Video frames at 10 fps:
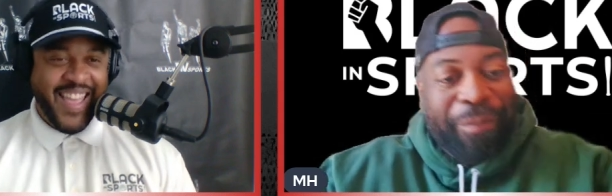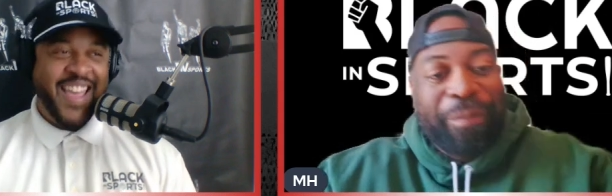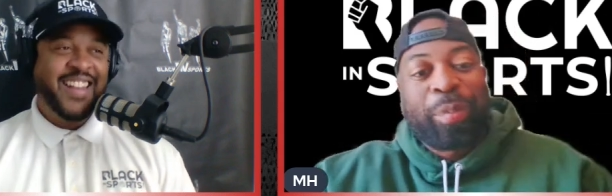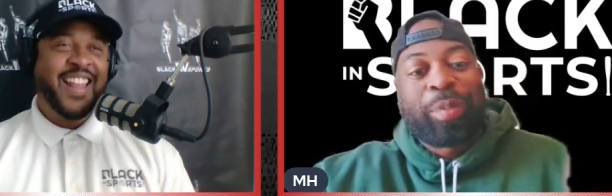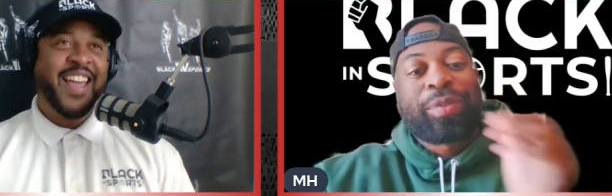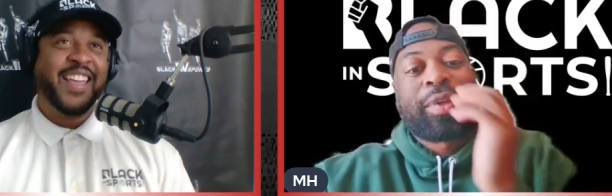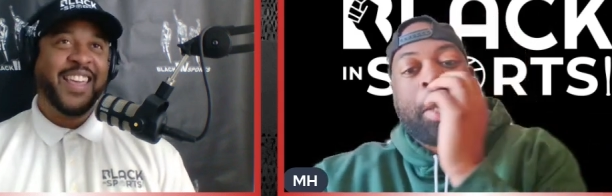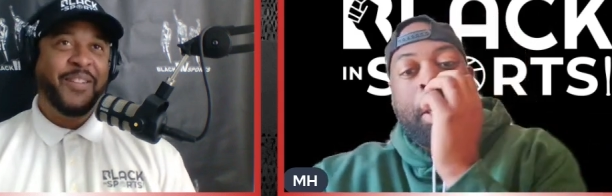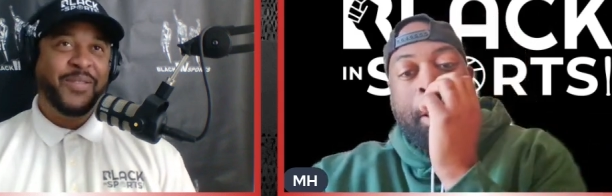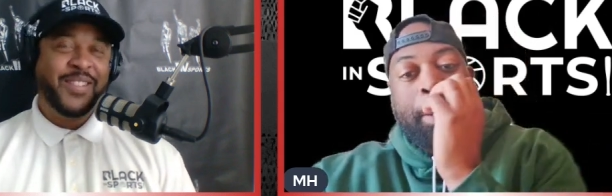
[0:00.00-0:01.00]
Speaker 1: And
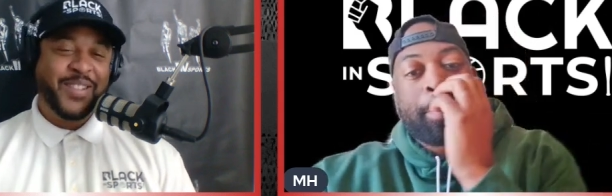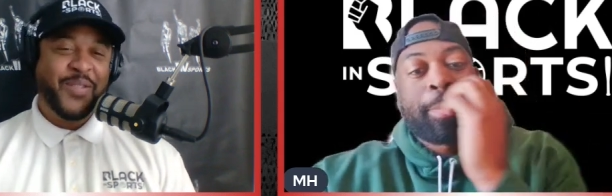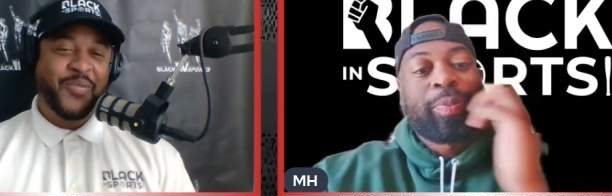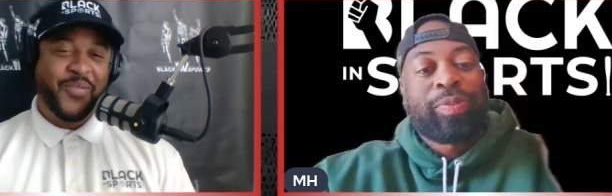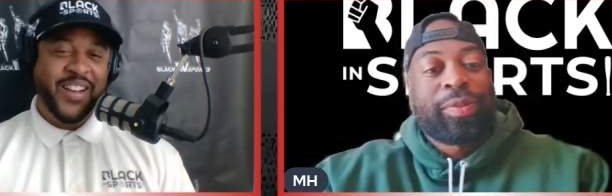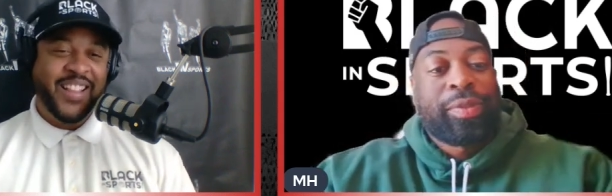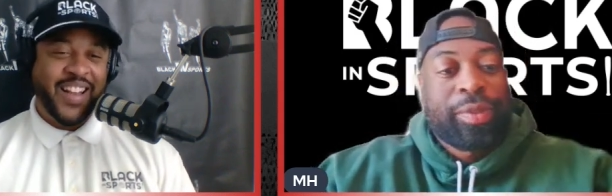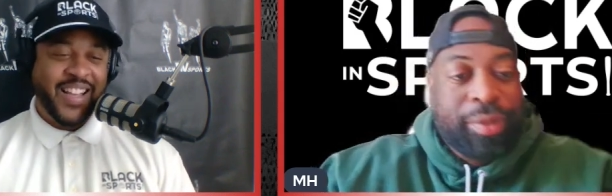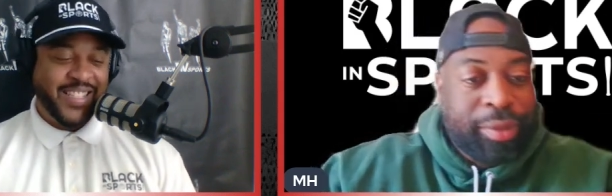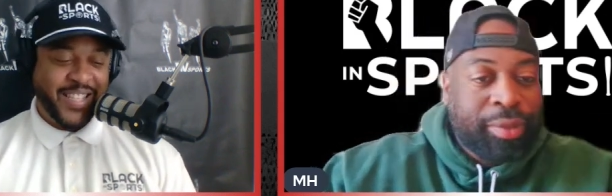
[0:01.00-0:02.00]
like it was so funny
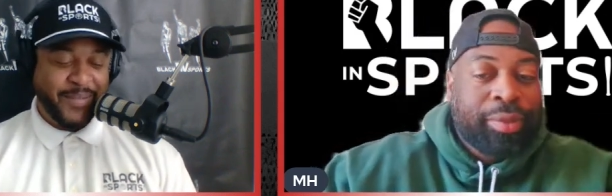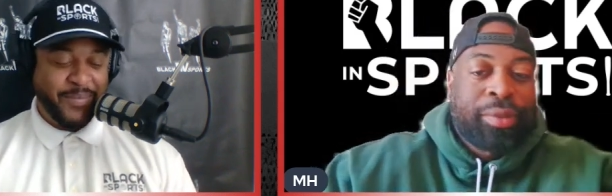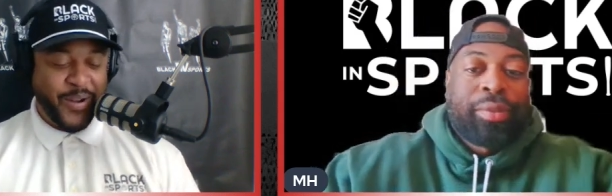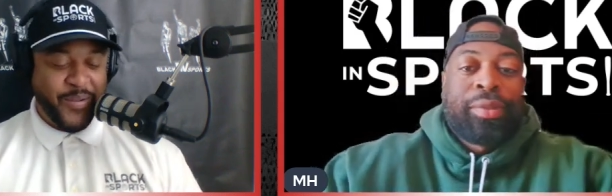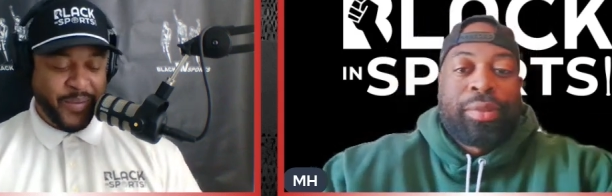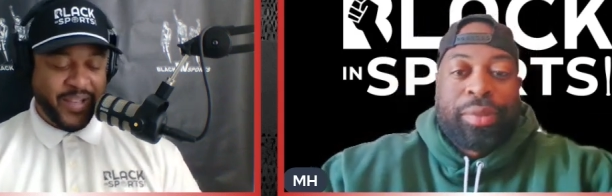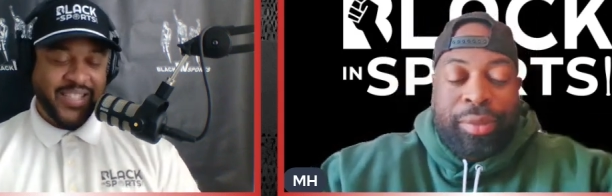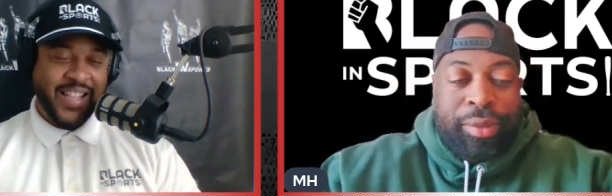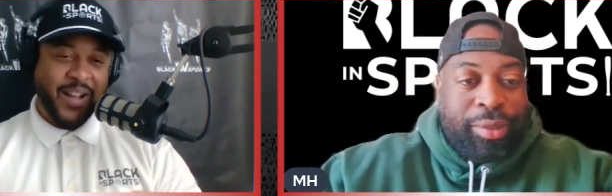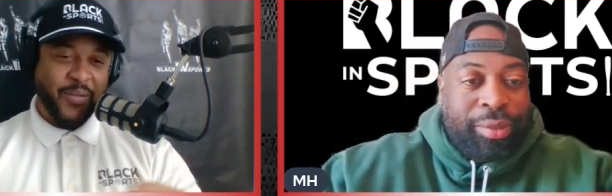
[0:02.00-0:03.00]
that I skipped over
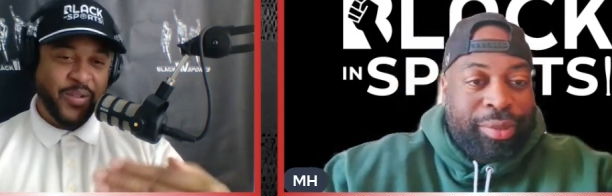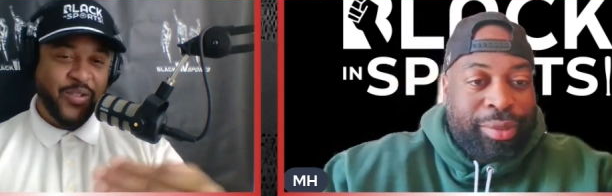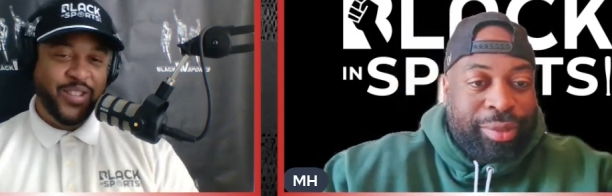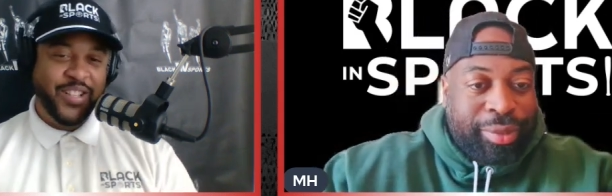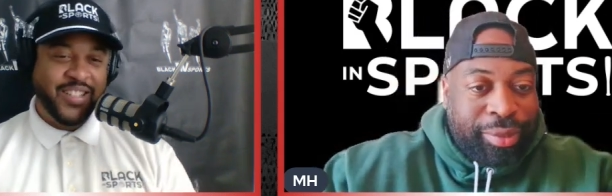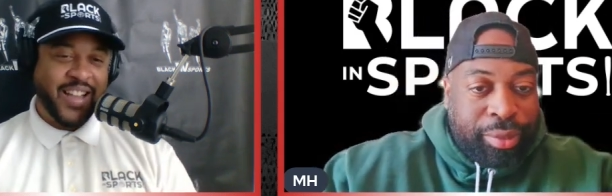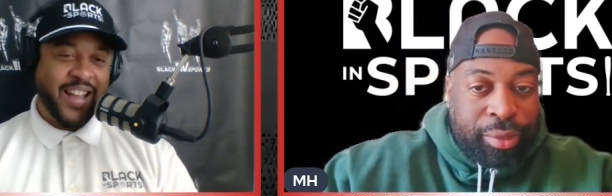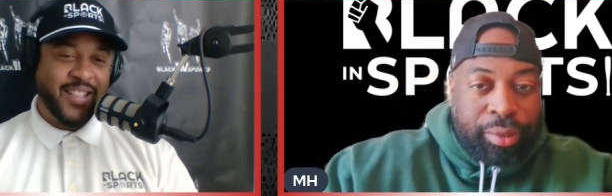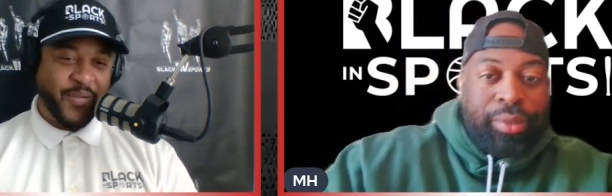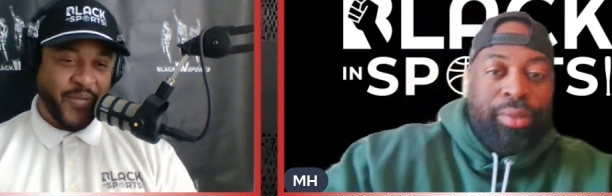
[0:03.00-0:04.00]
because like when you looked
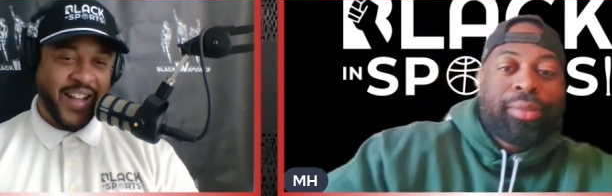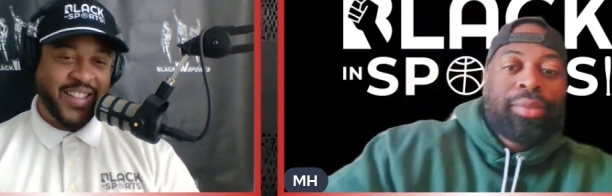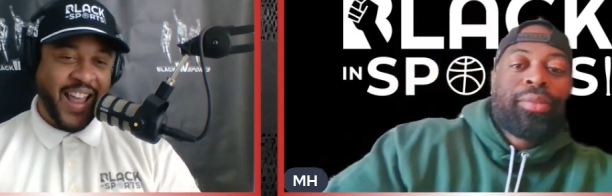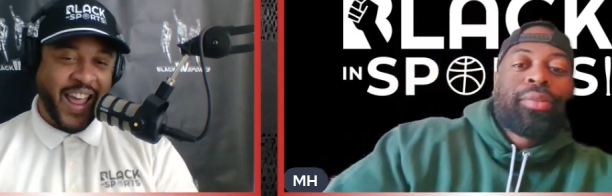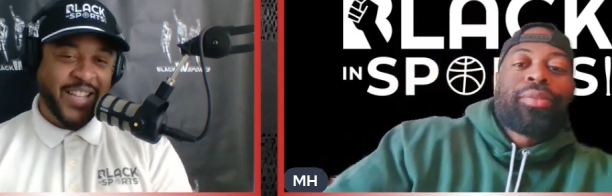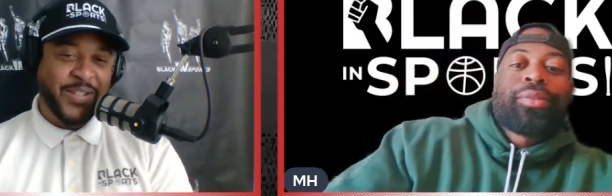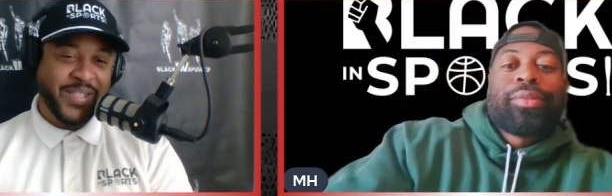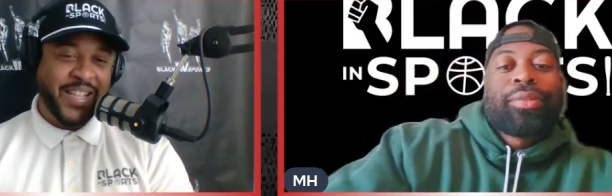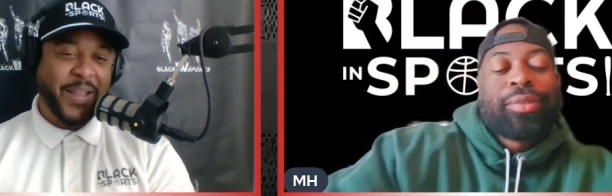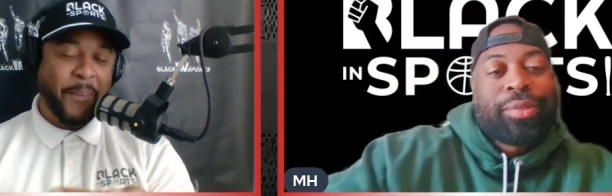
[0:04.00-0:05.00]
at the fact that A'ja
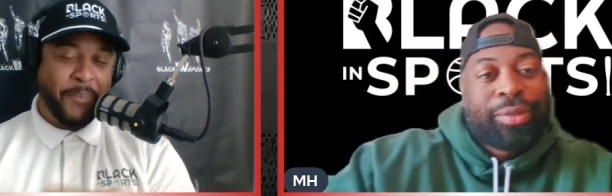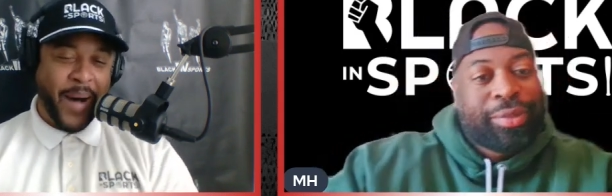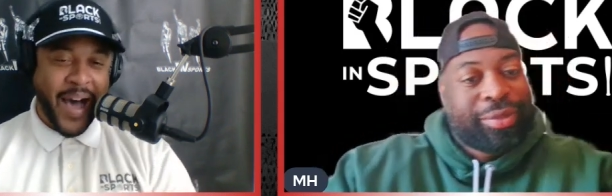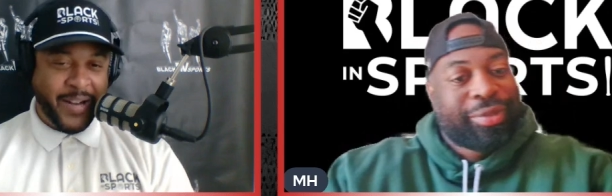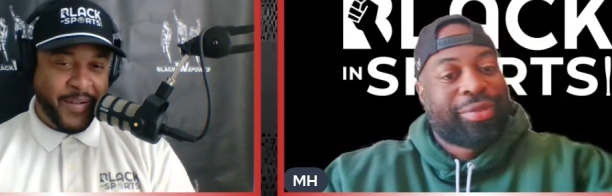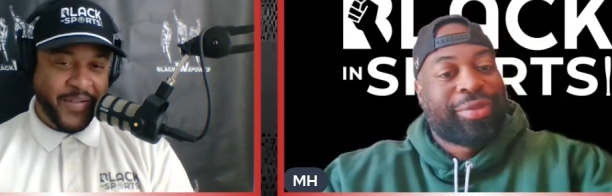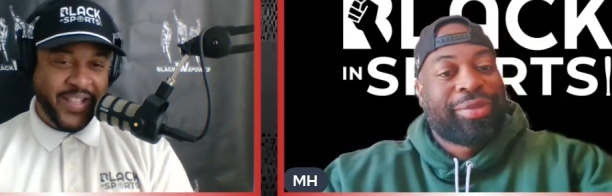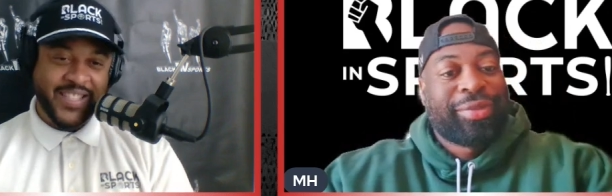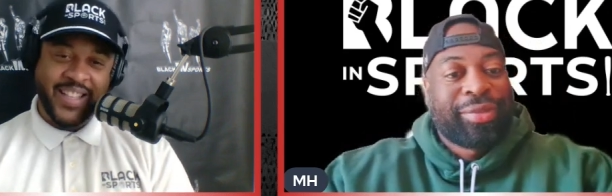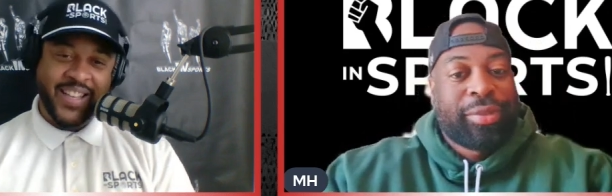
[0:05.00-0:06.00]
was at the bottom of
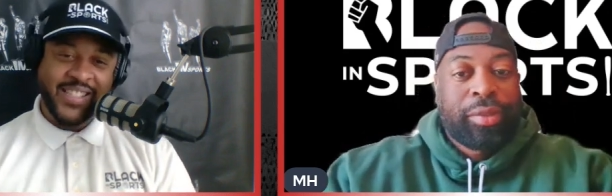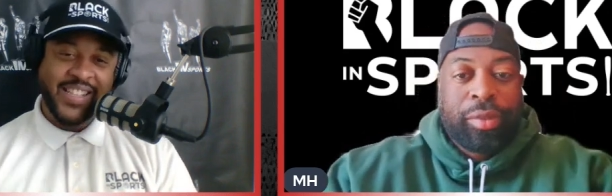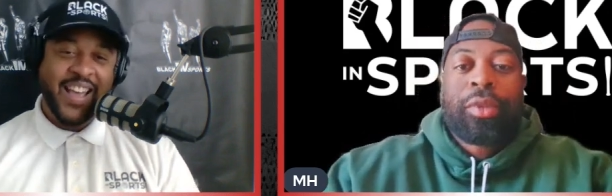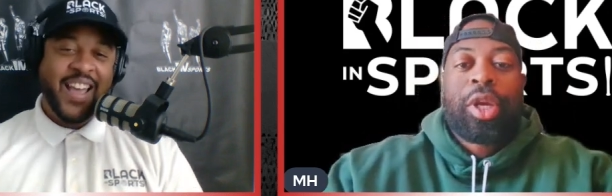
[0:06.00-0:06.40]
this list,